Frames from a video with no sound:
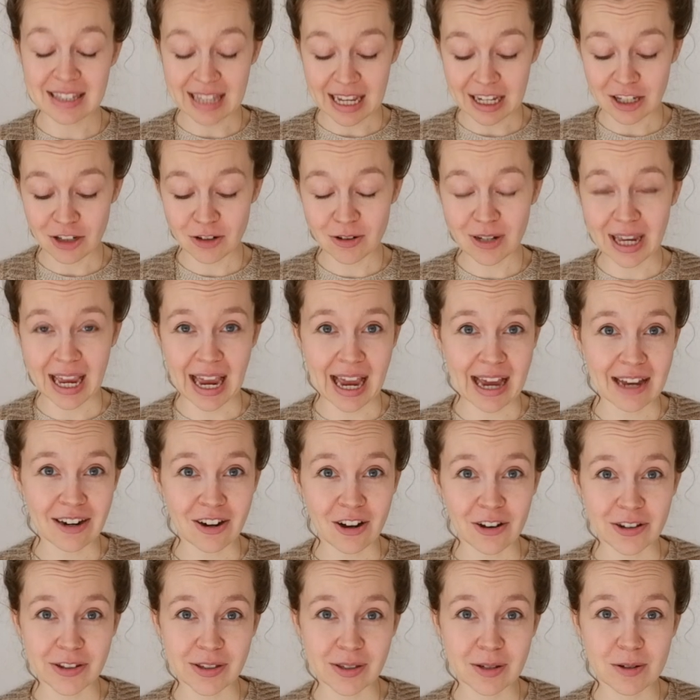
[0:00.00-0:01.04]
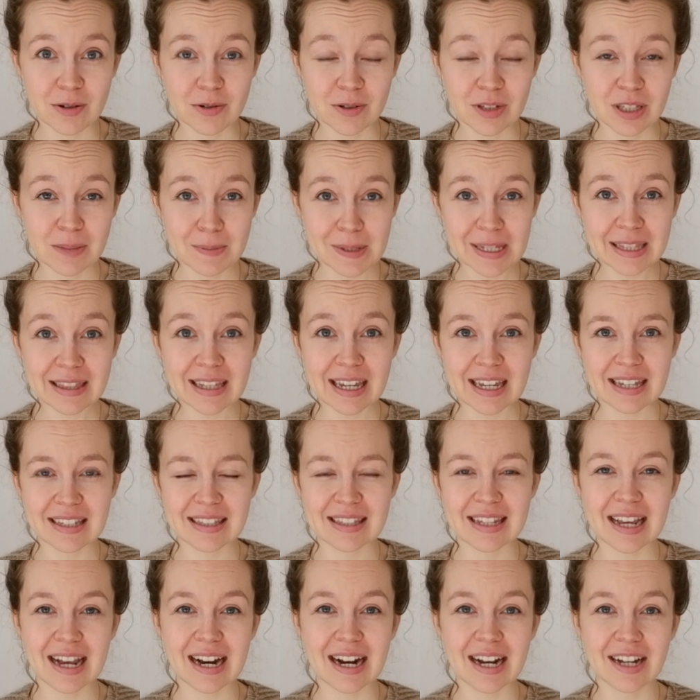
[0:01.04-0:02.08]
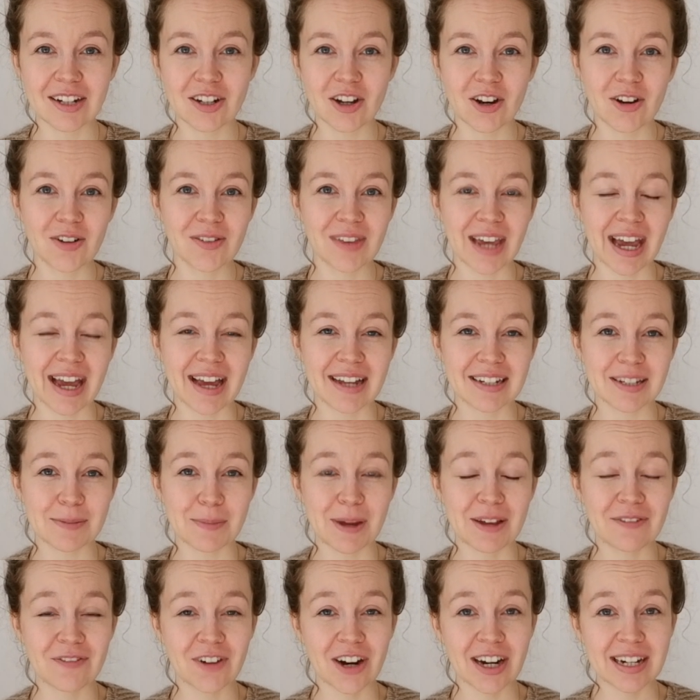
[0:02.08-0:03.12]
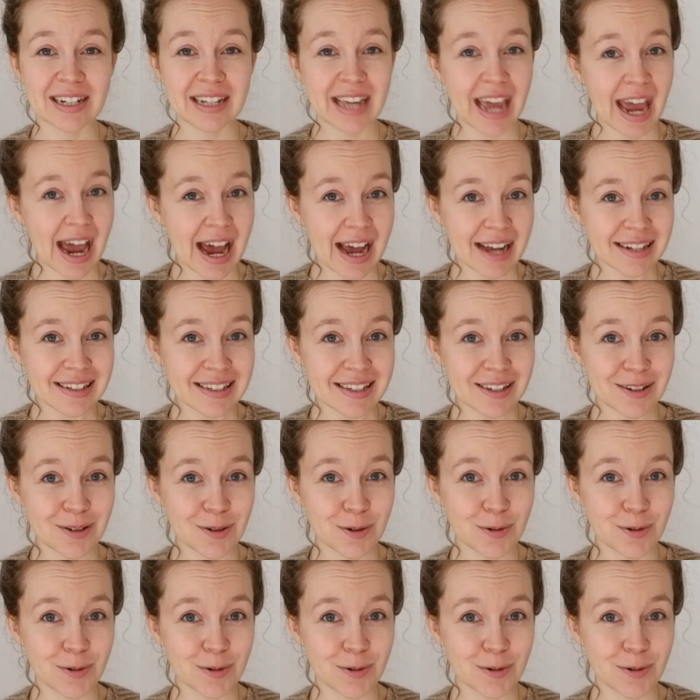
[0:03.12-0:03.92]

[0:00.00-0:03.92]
is that you can also spin this, and I know that my friend Kat,